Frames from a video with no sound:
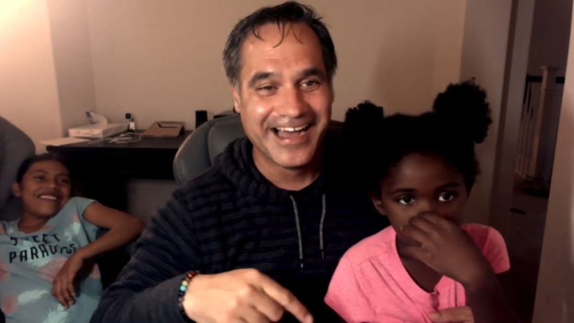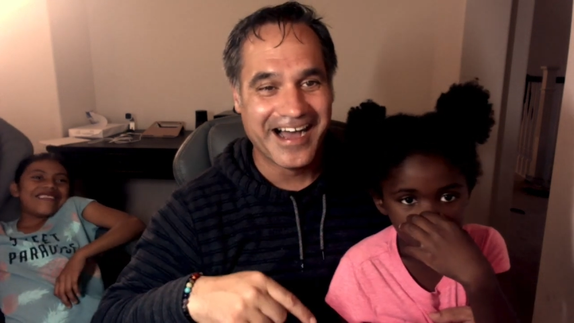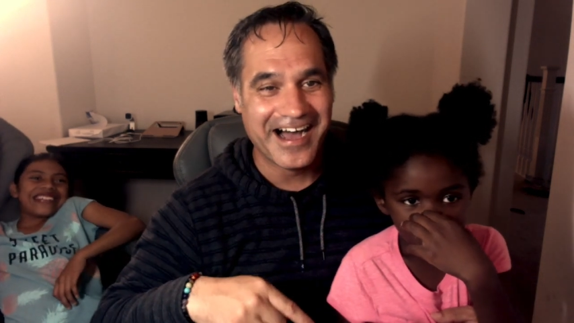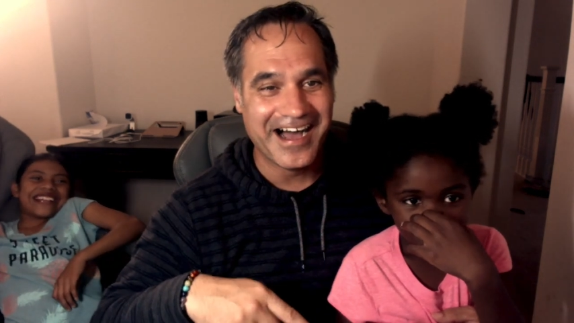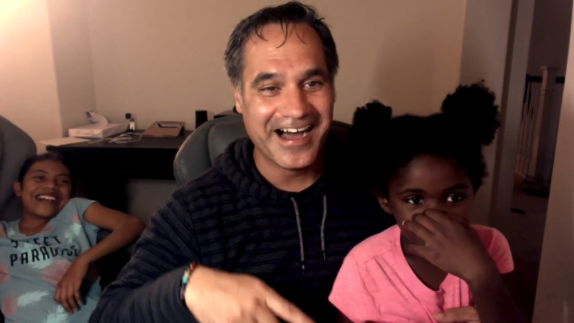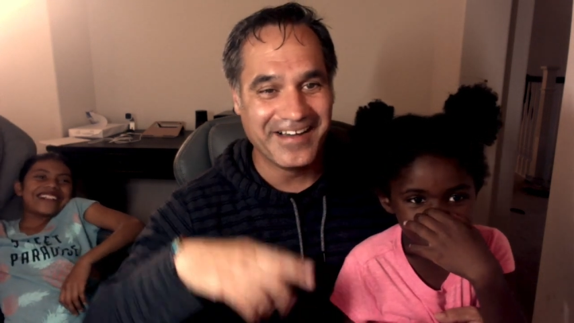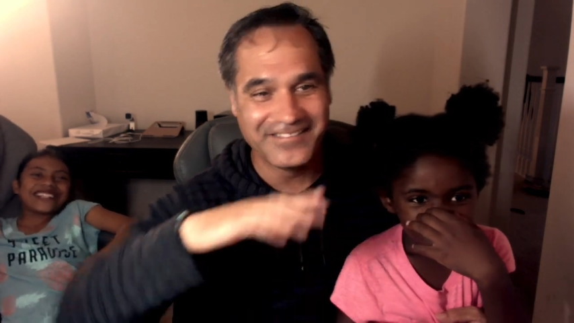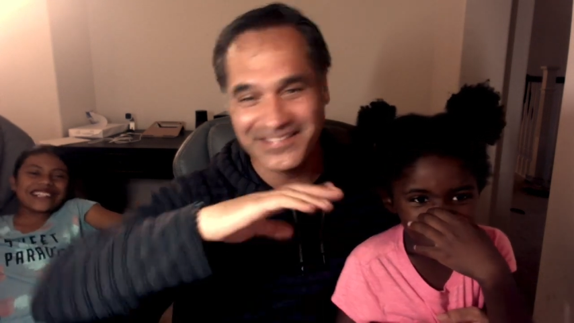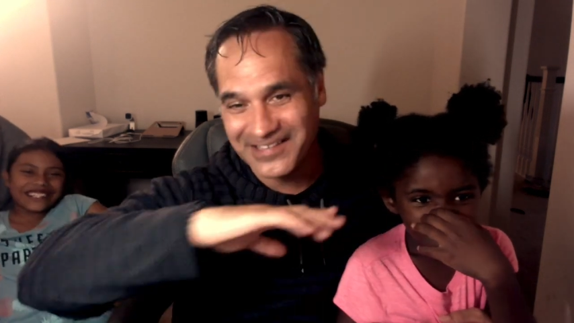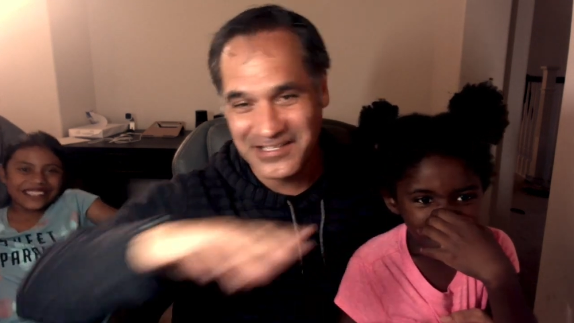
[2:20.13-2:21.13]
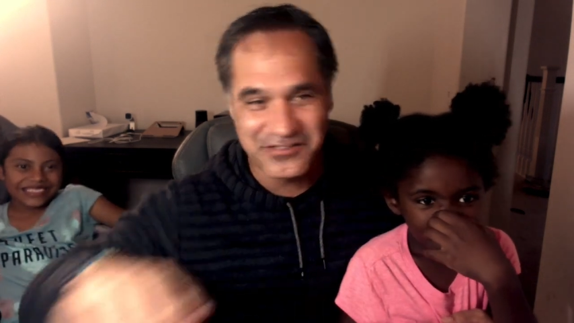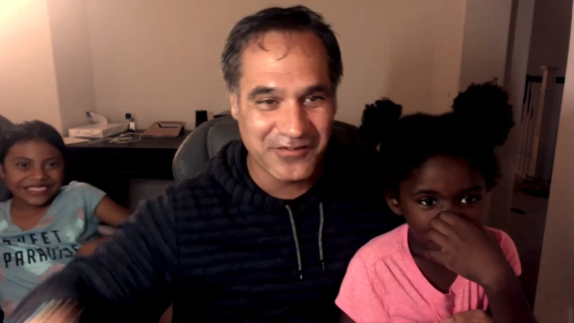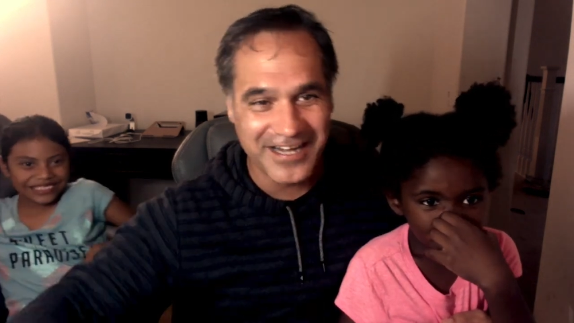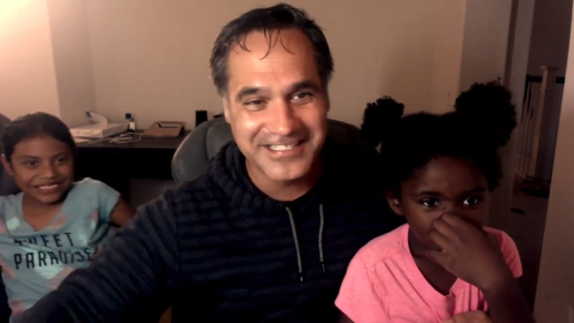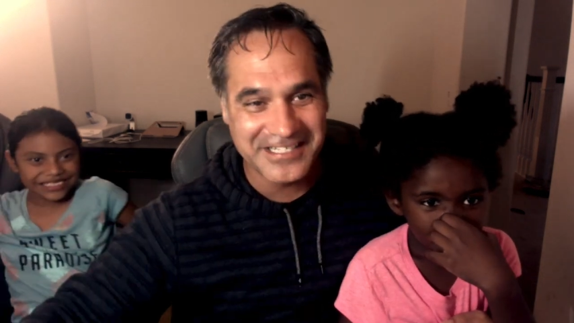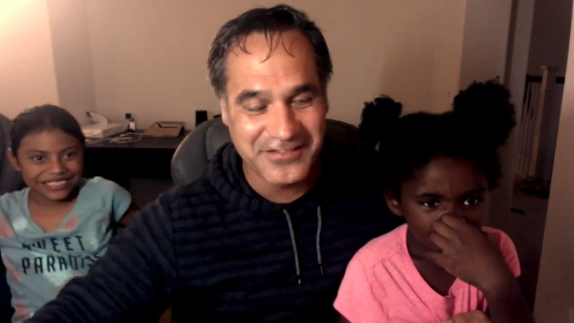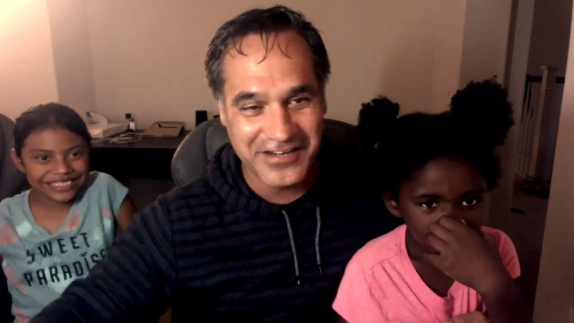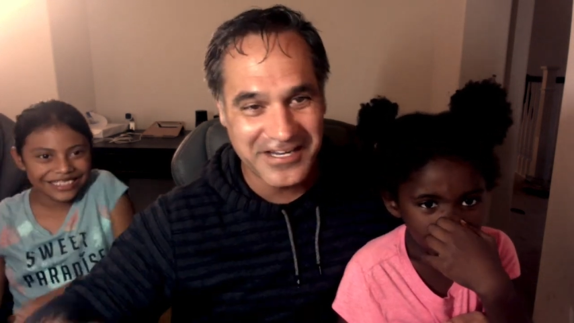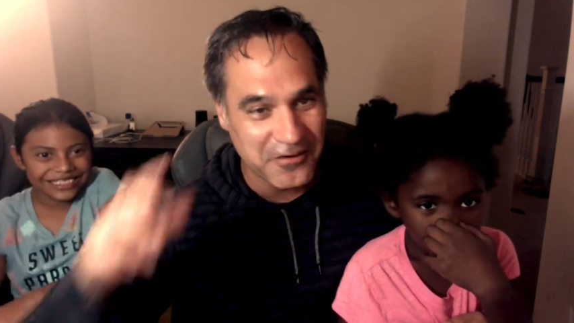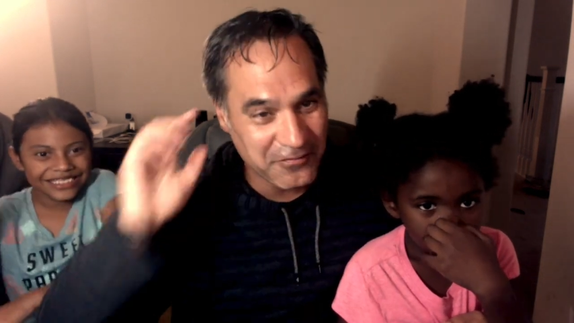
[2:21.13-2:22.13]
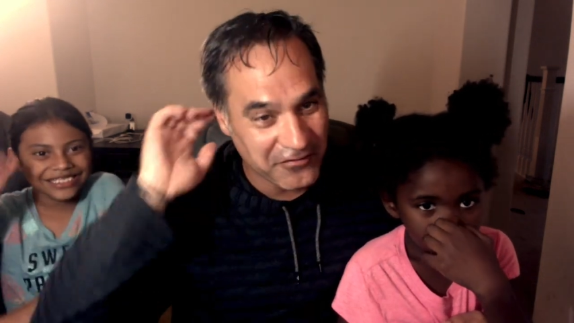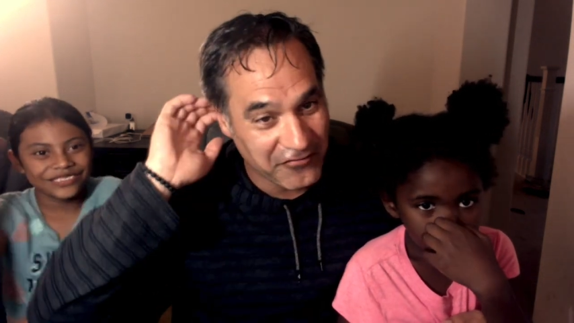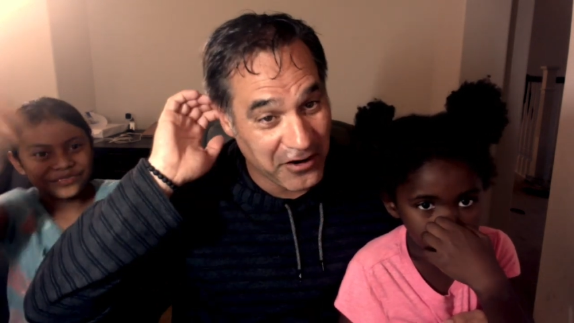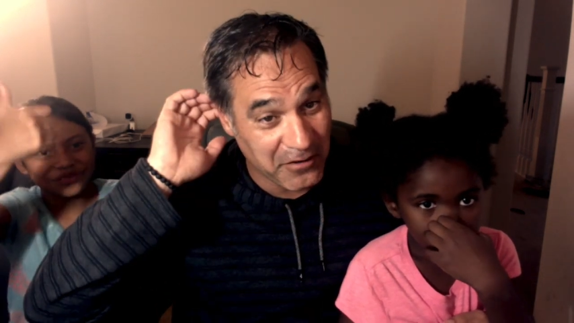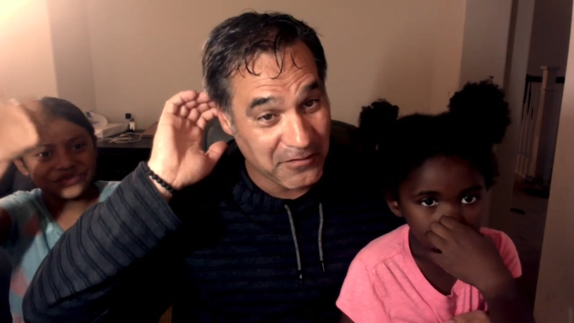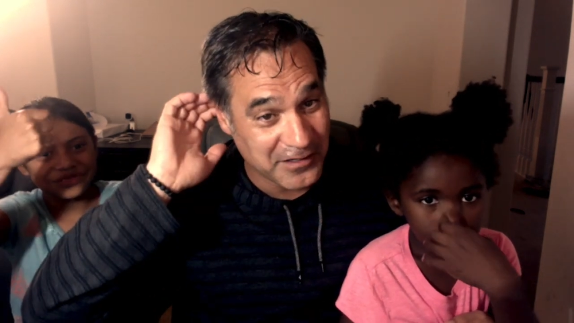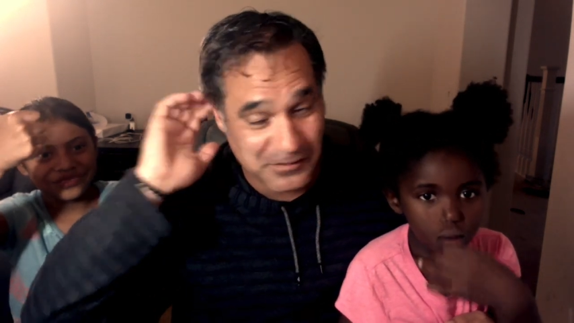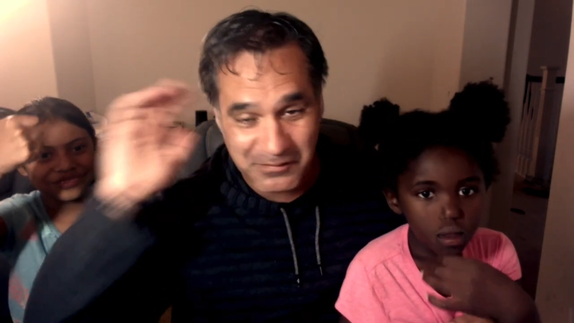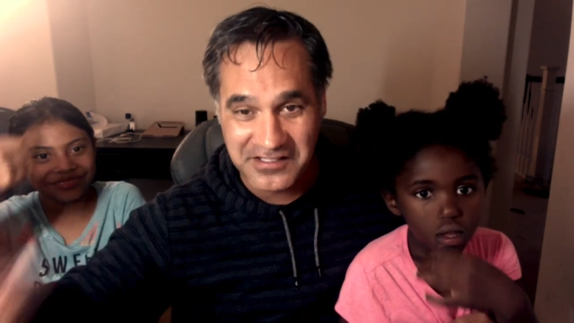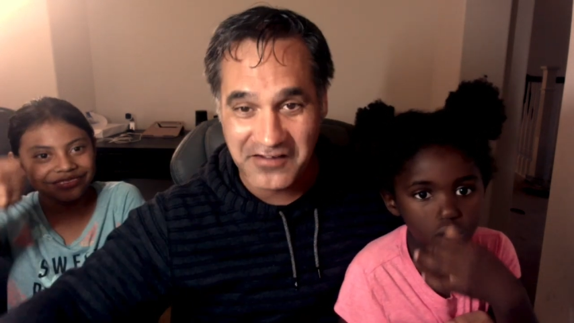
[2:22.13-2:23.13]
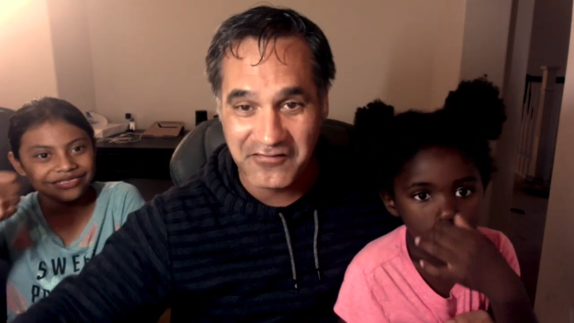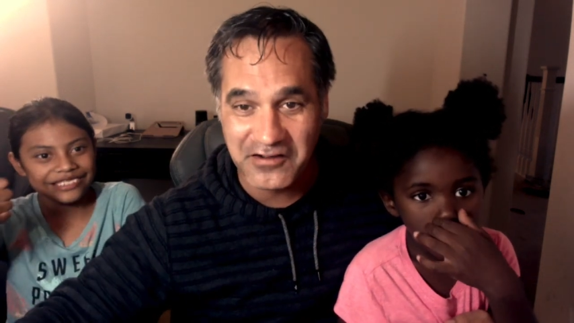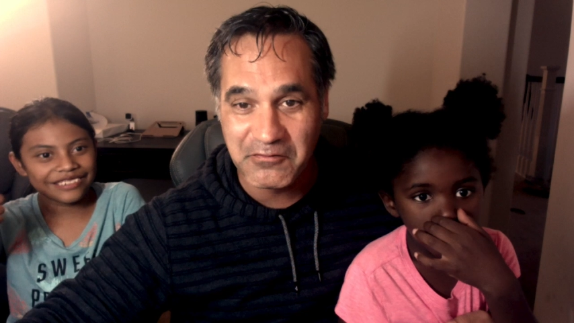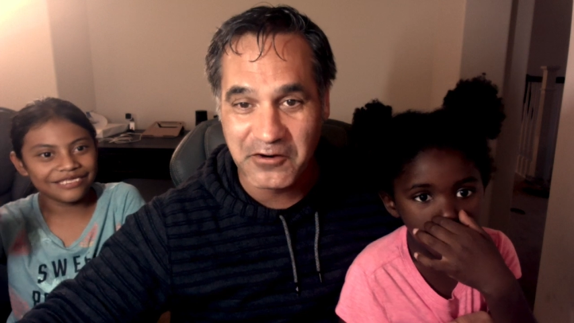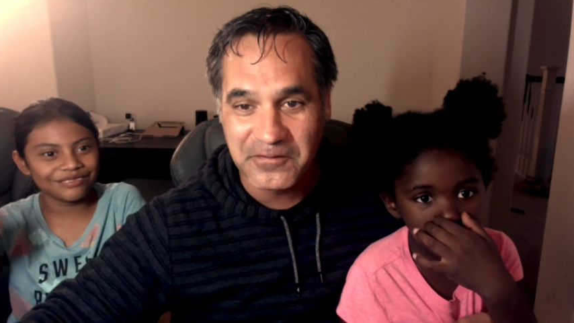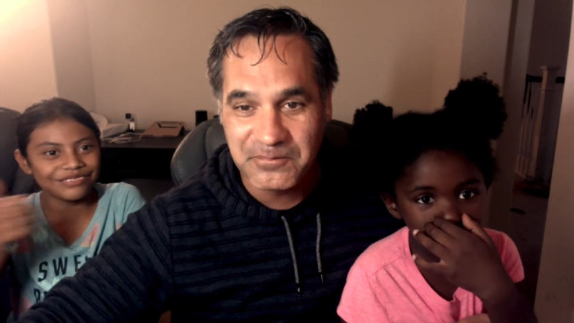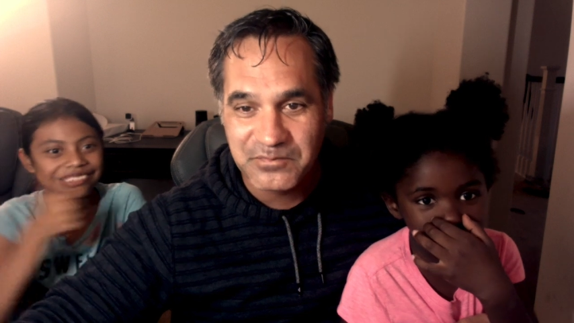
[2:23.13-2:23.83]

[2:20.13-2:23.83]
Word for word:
Speaker 1: let's watch this video before I embarrass myself anymore.